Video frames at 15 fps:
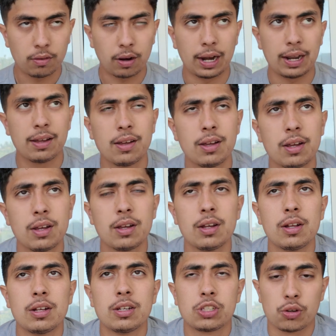right?
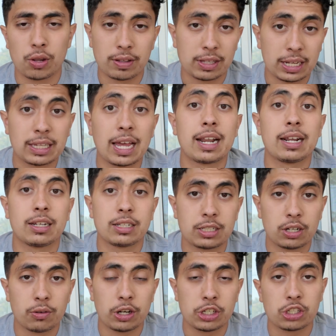So you have to take that in
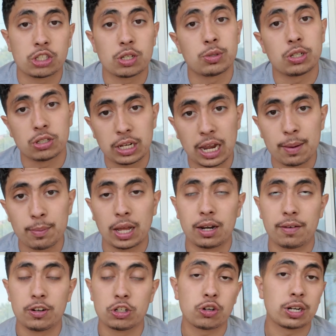consideration in terms of your
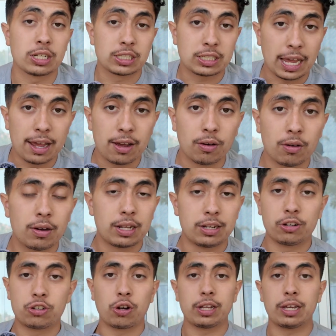timeline. If you're trying to scale and
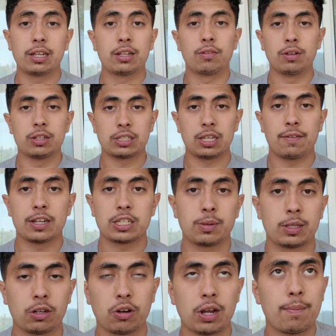you're trying to get into real estate
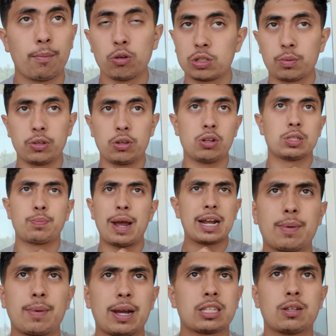investing and get multiple units
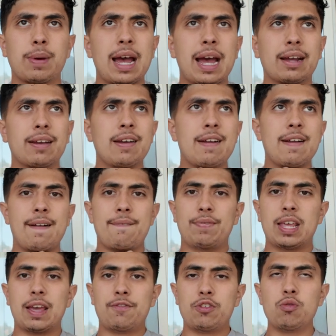to back to back,
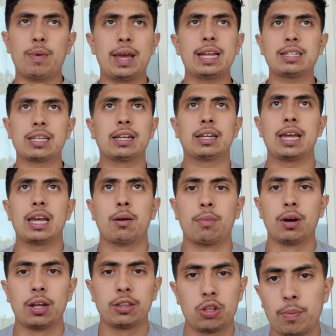if you make $10K a
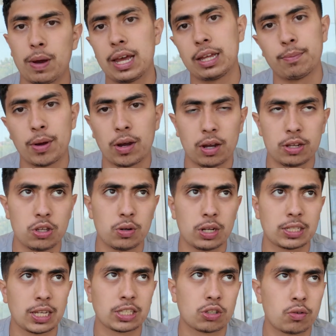month, you buy a
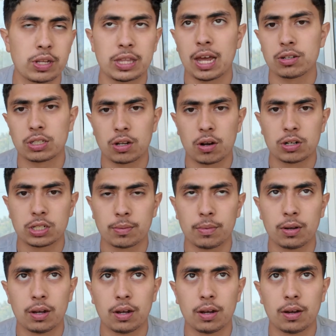unit that's
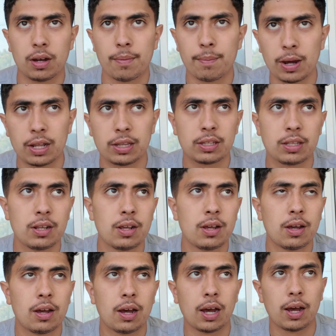$3,000 a month
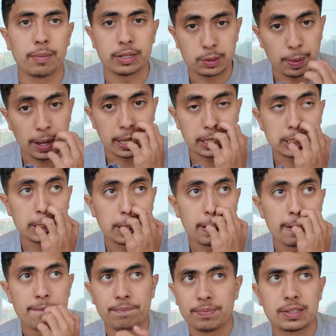expense.
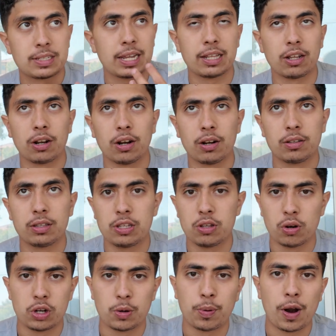Say
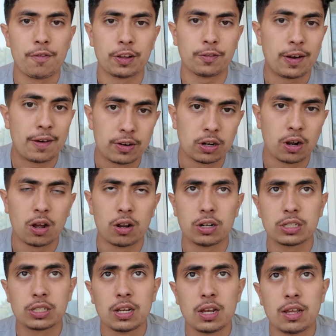you're profiting
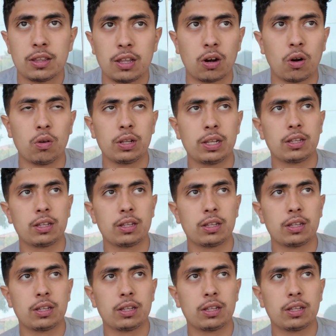$500. The